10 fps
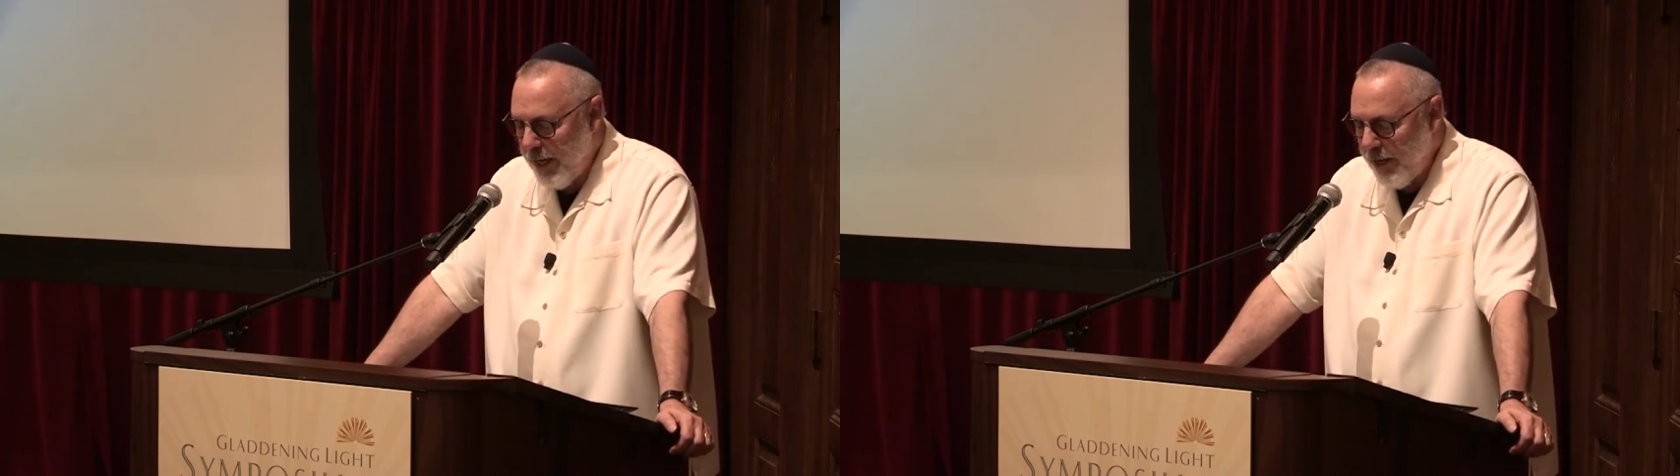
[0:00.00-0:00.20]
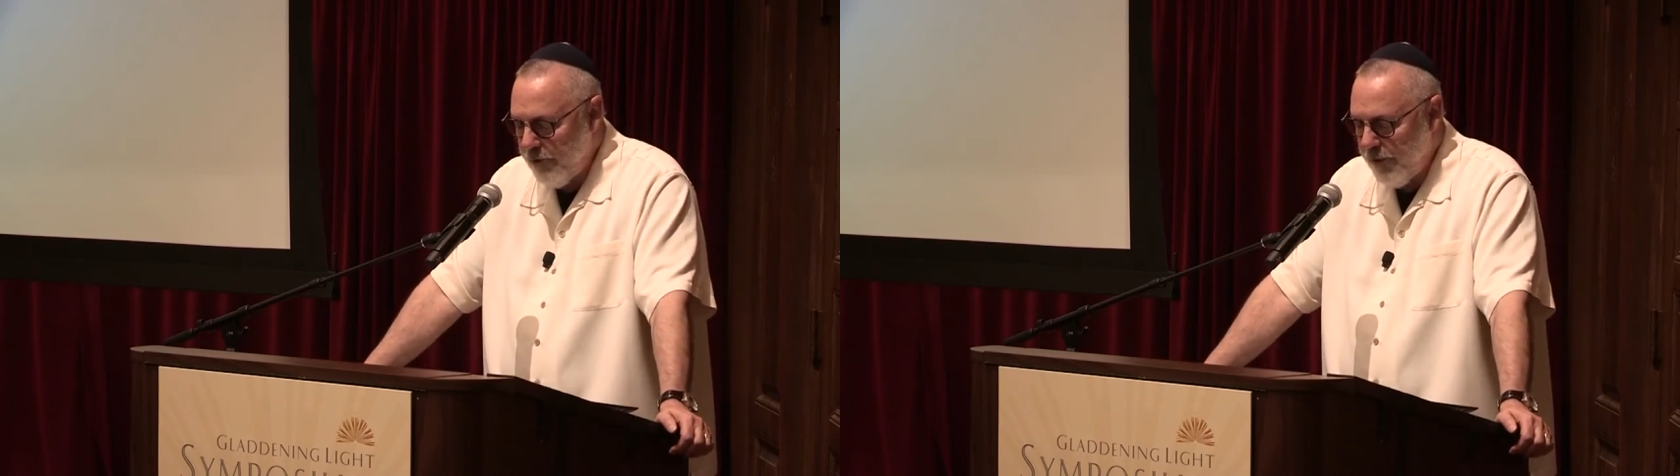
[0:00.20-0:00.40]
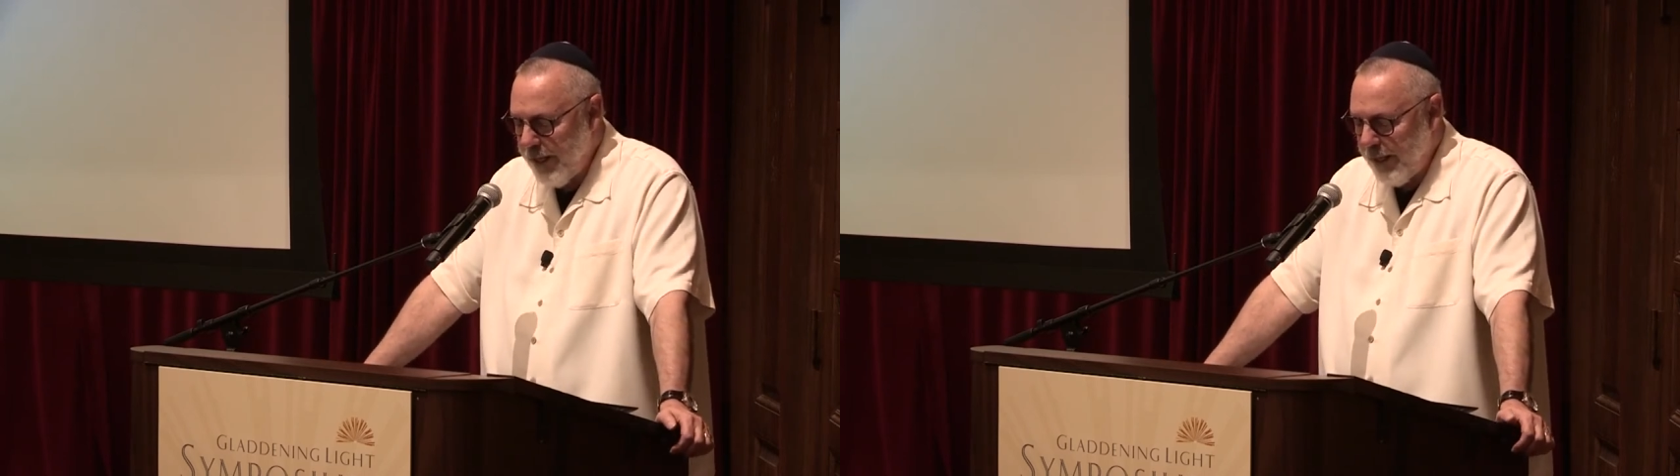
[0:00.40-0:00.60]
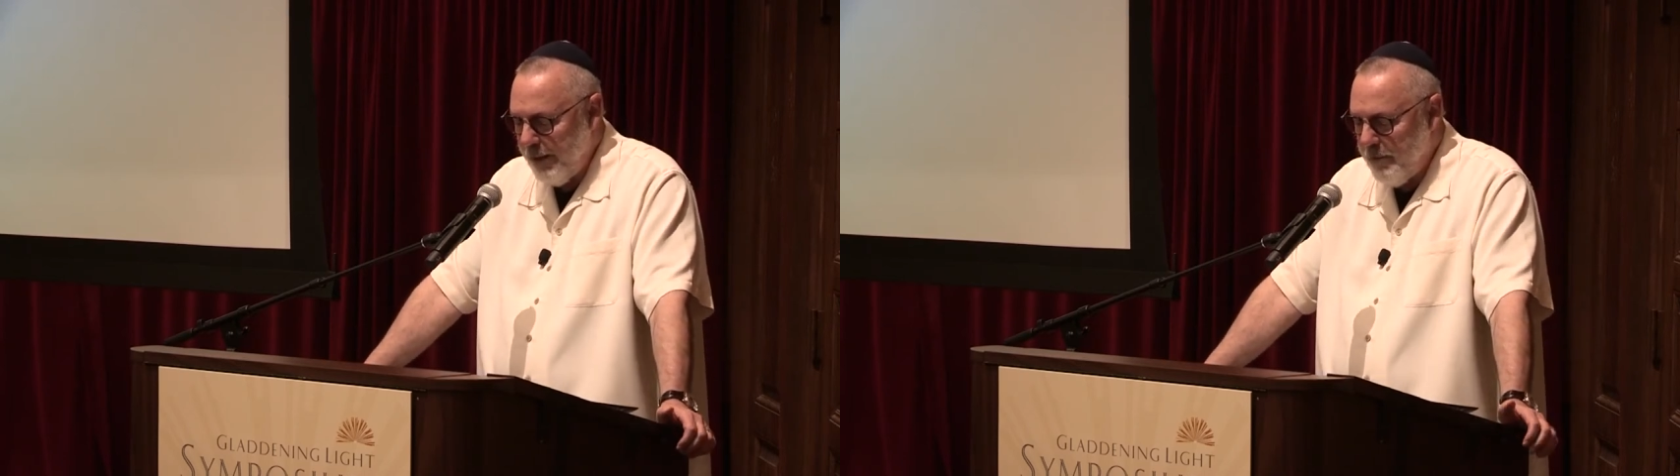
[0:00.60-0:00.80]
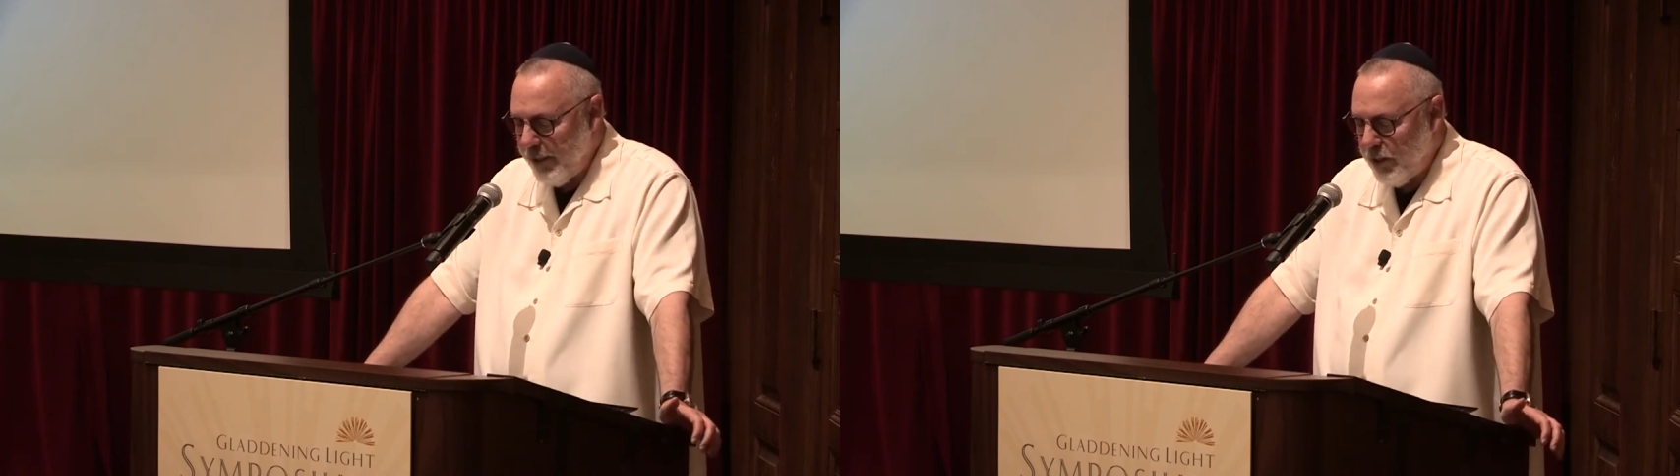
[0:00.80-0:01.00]

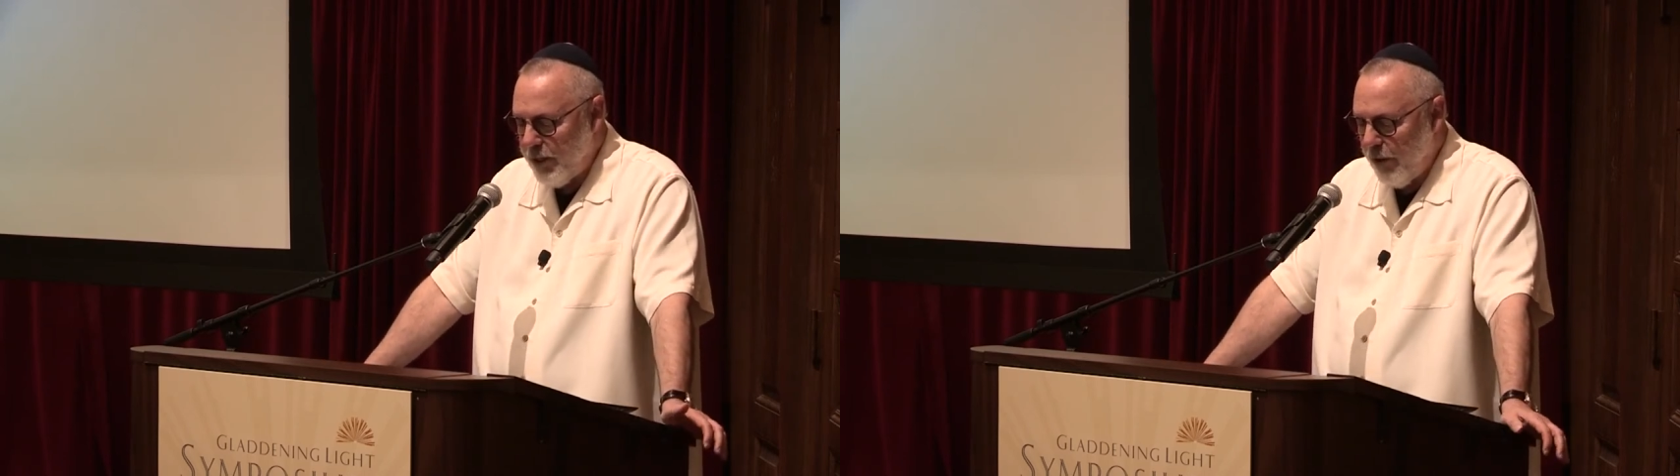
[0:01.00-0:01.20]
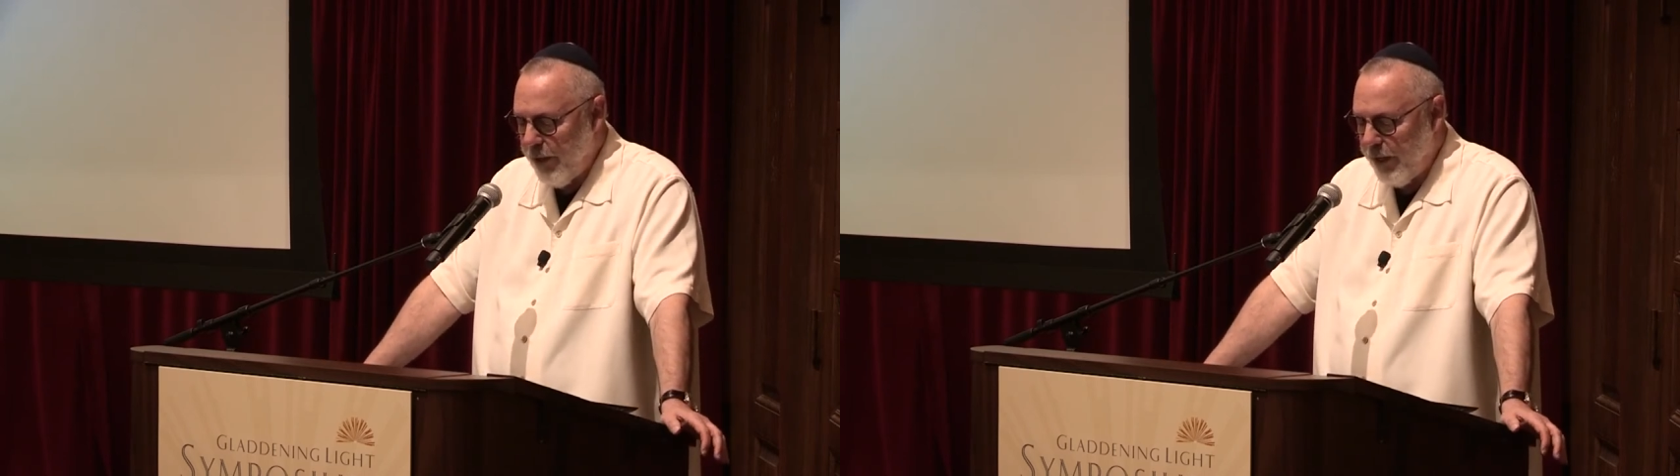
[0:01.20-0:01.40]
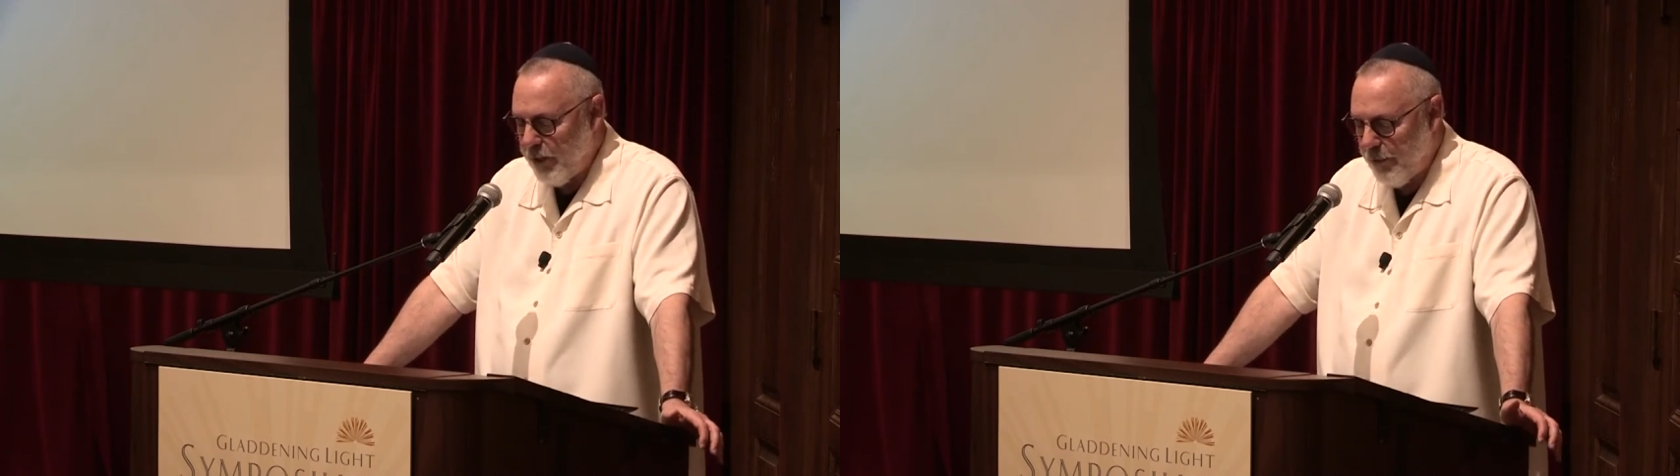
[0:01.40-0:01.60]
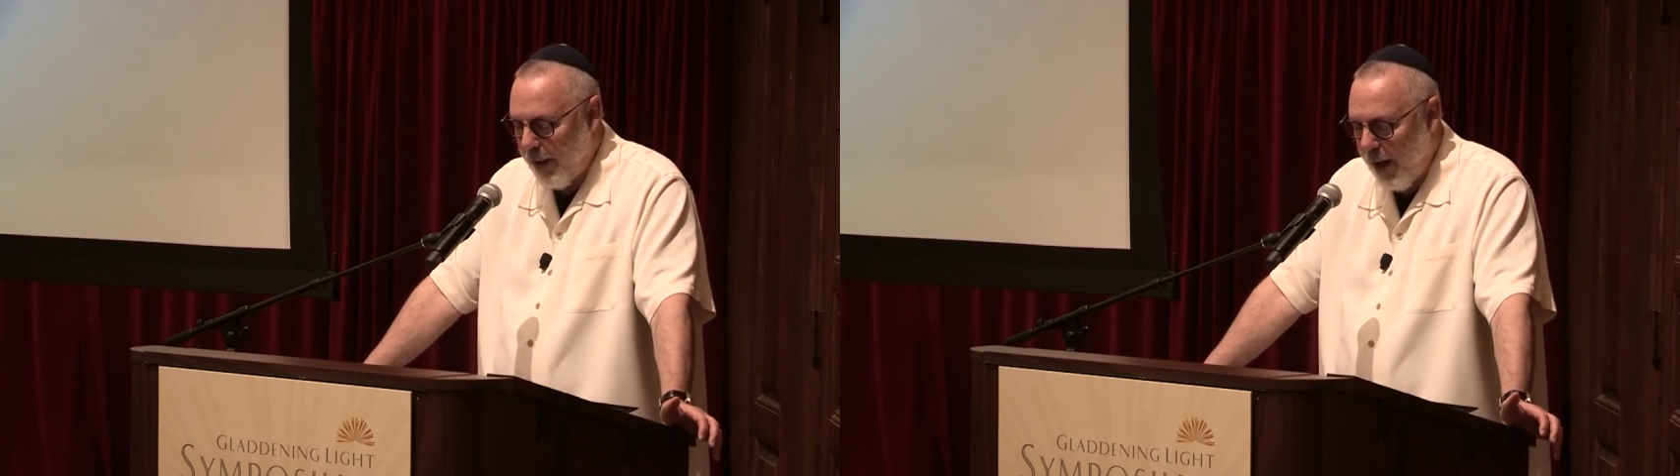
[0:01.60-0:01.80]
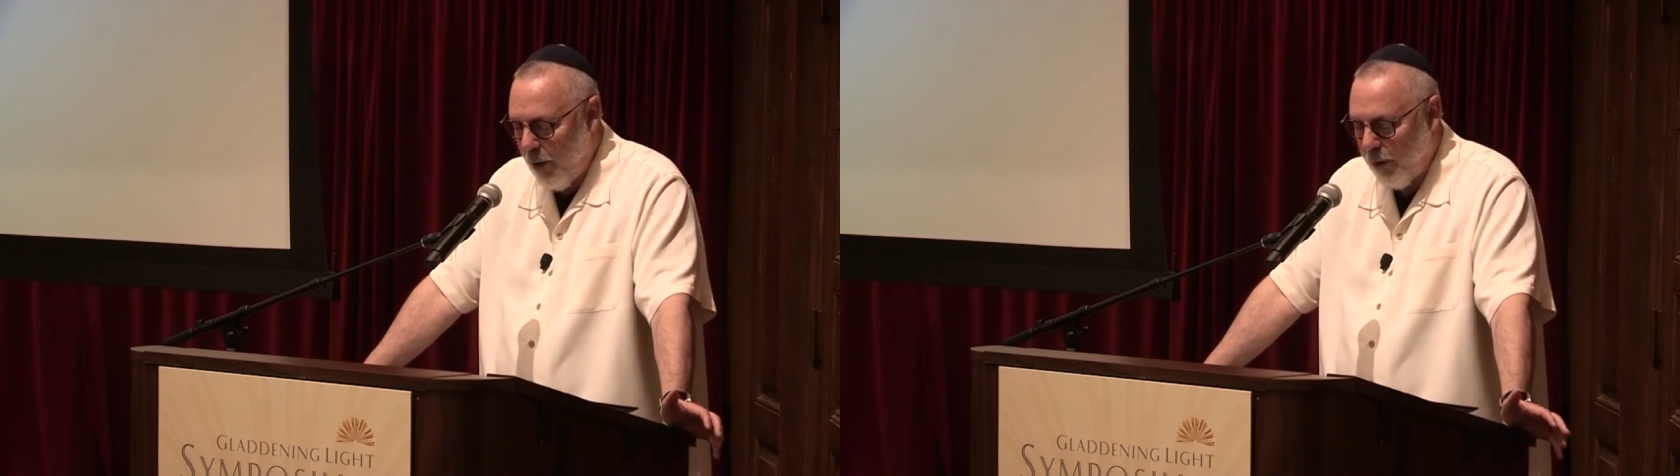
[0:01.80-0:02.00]
infinitely mysterious
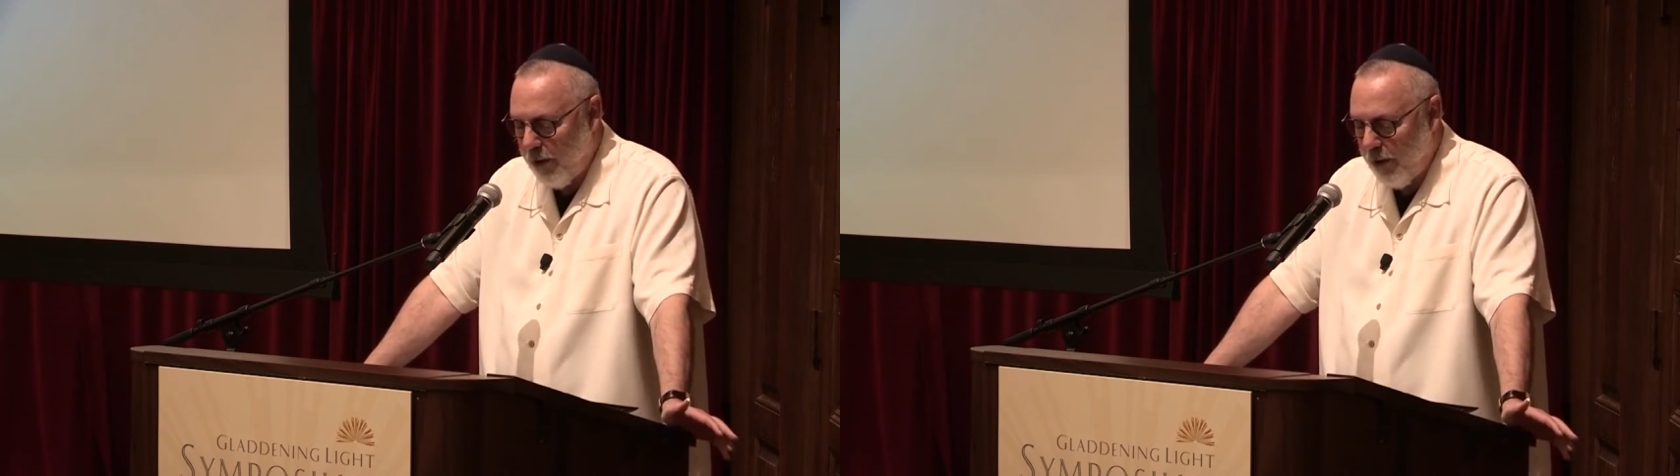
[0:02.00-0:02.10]
power